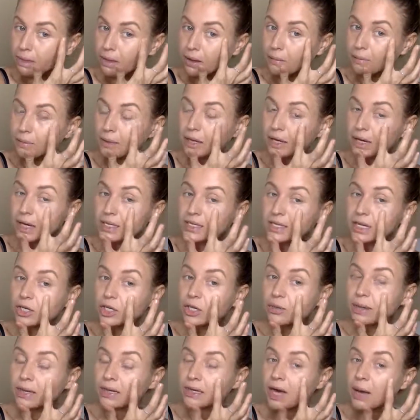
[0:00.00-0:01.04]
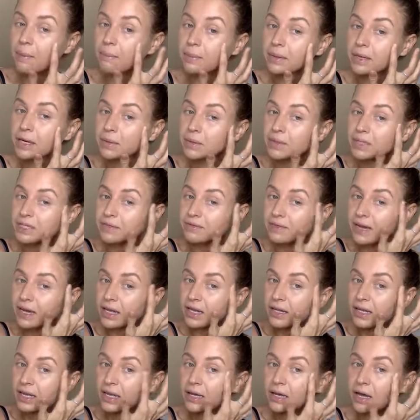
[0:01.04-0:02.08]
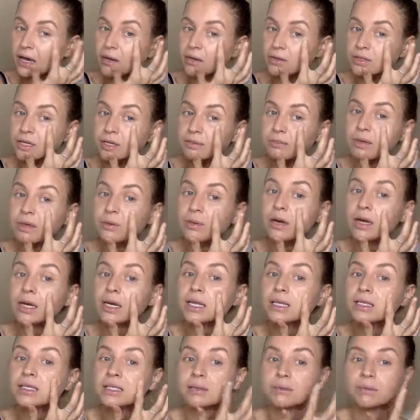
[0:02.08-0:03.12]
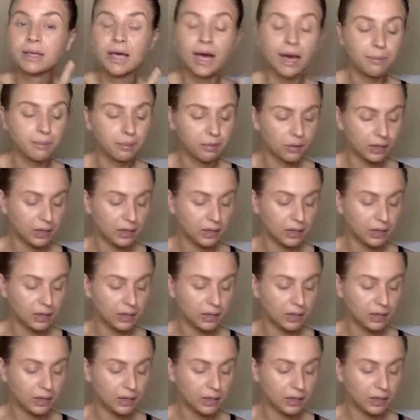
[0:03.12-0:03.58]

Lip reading: because I knew my company was failing. I was like, maybe I need some capital.